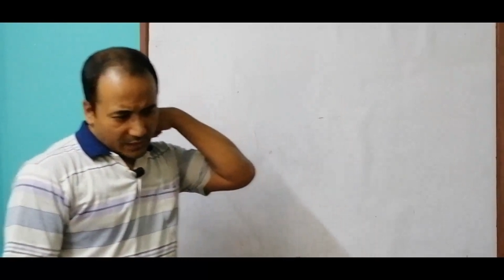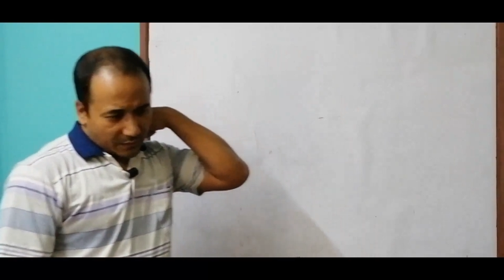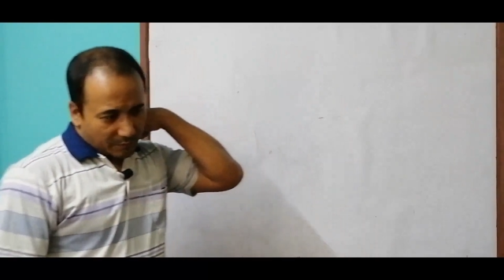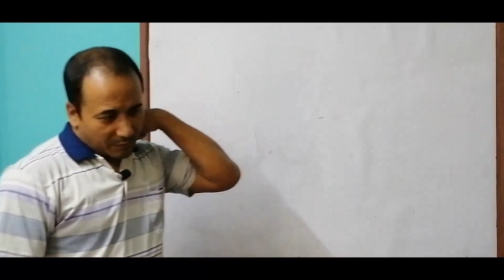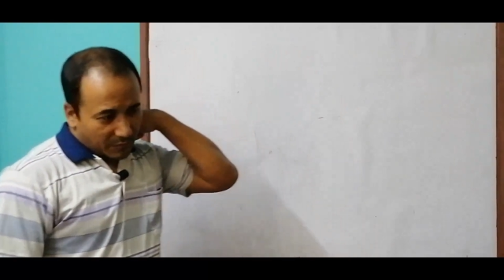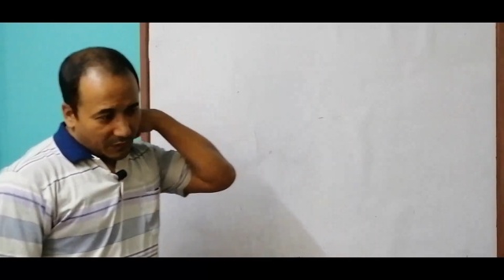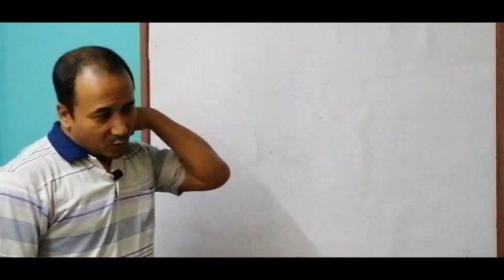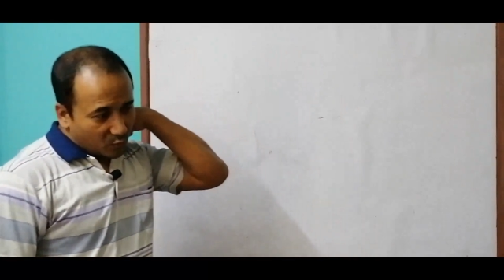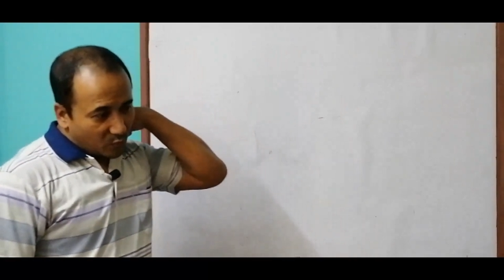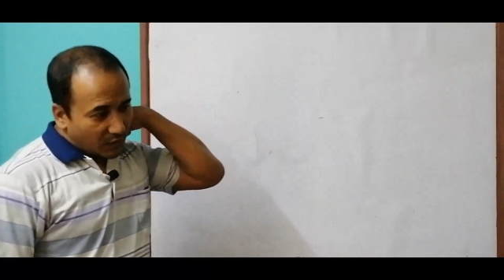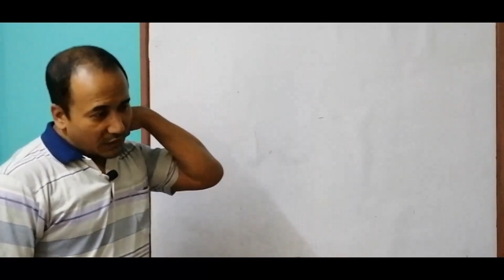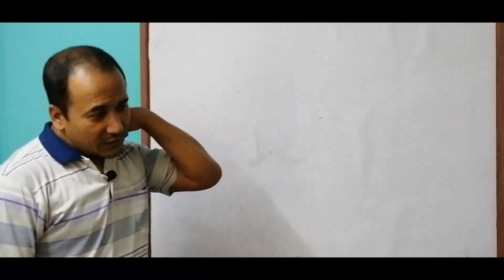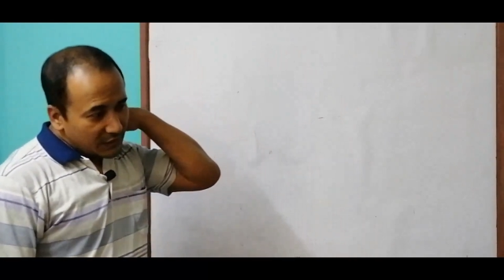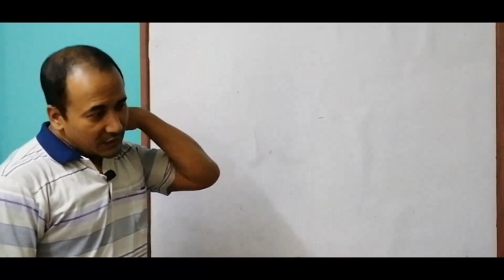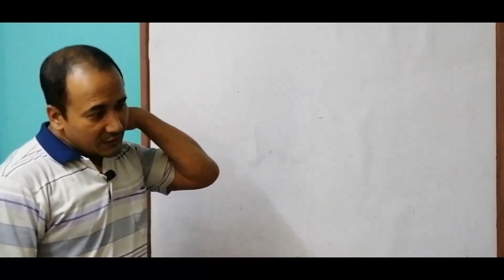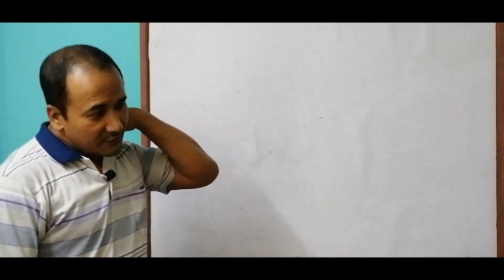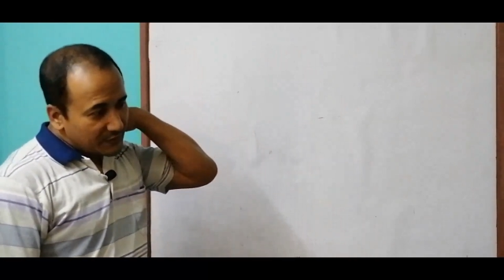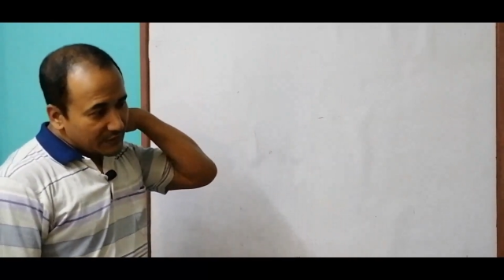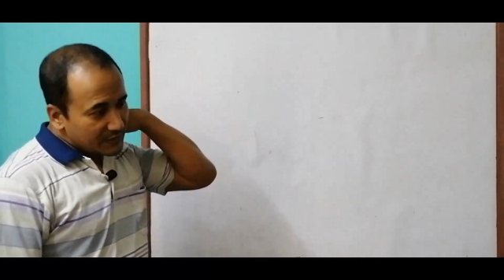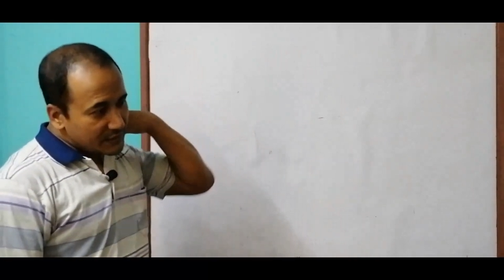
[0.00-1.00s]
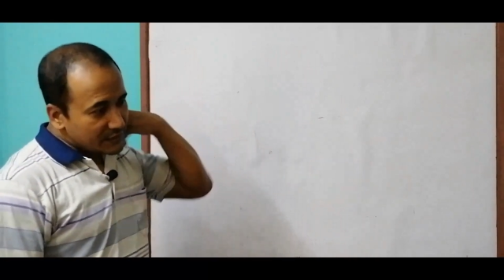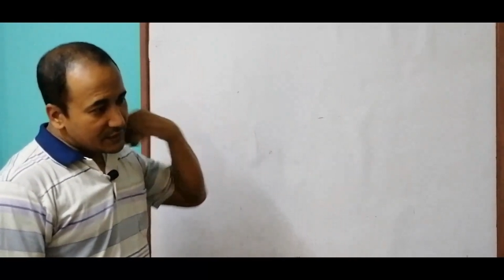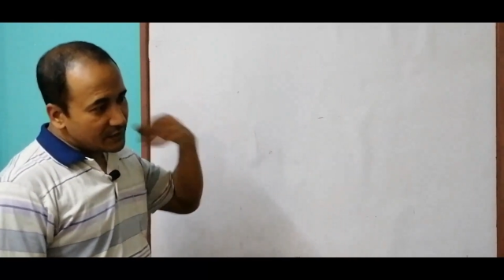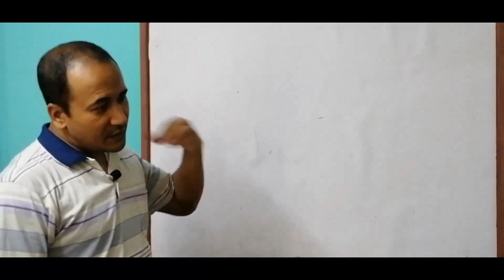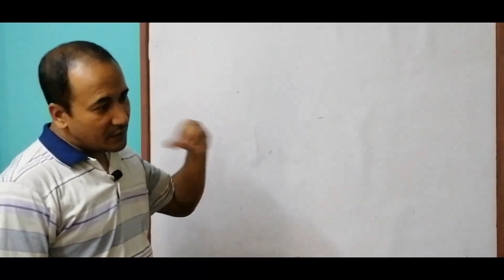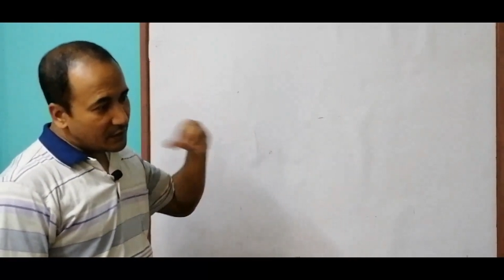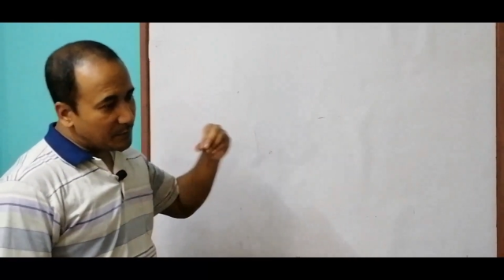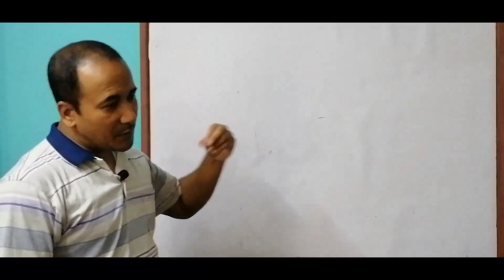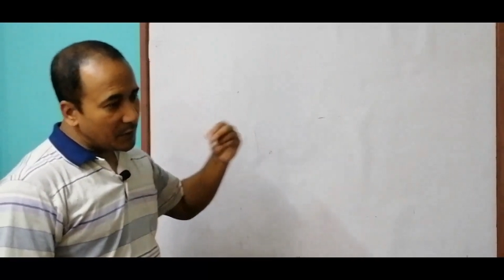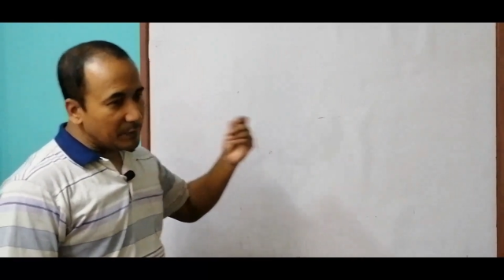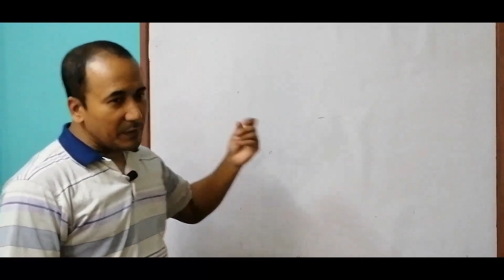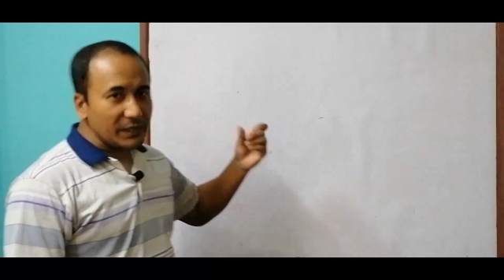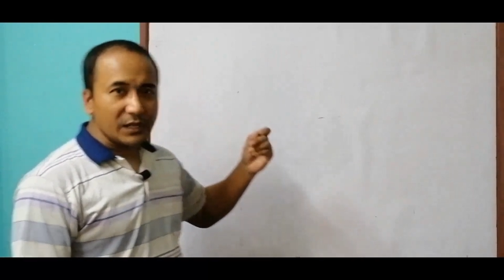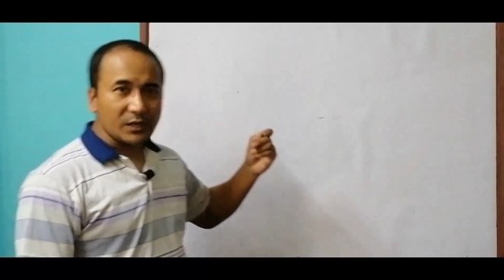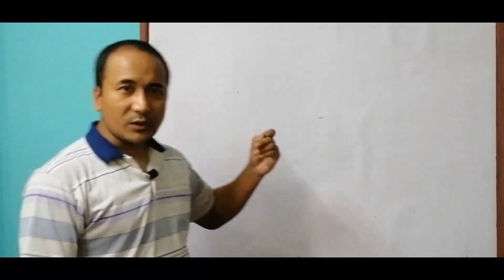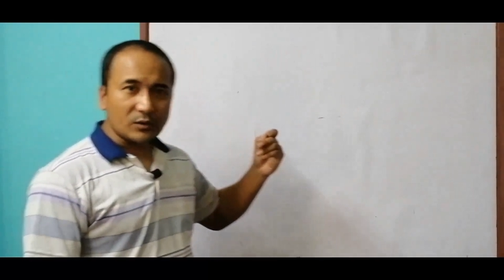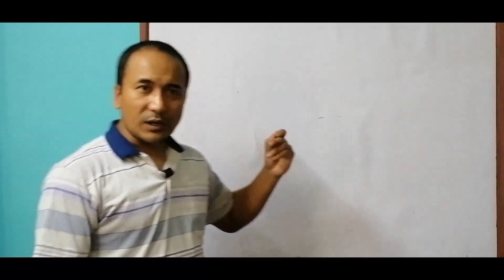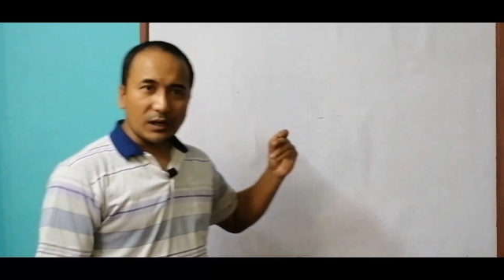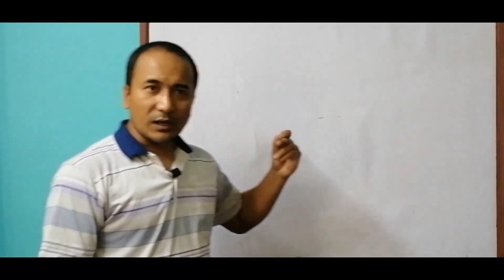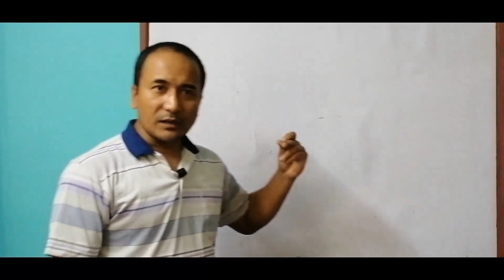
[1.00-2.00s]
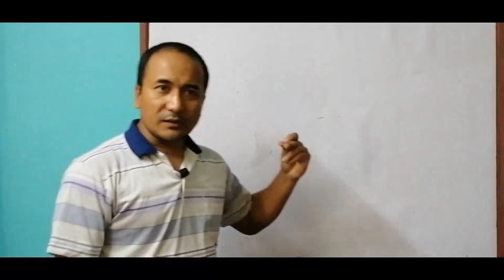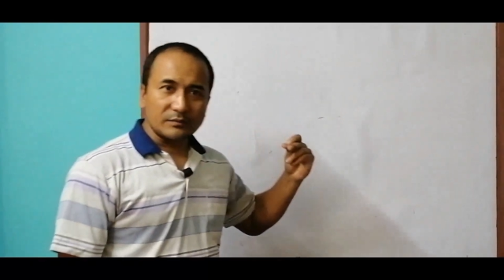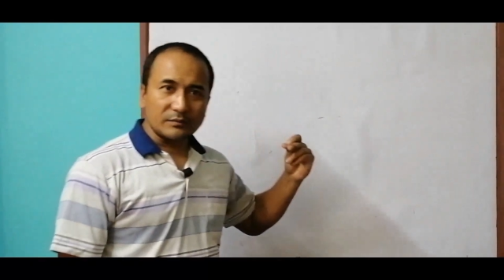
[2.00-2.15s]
But what if this is not perpendicular?